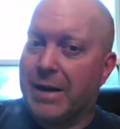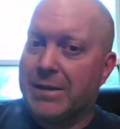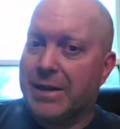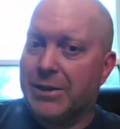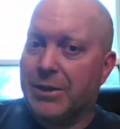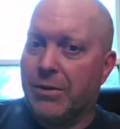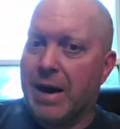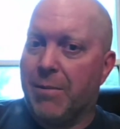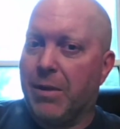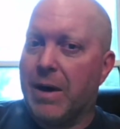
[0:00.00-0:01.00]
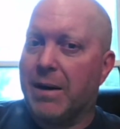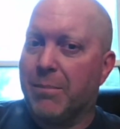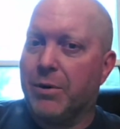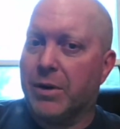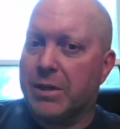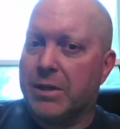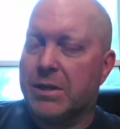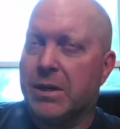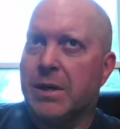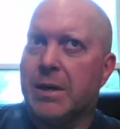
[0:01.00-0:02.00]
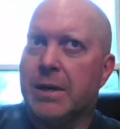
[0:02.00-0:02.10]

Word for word: So I find that interesting too.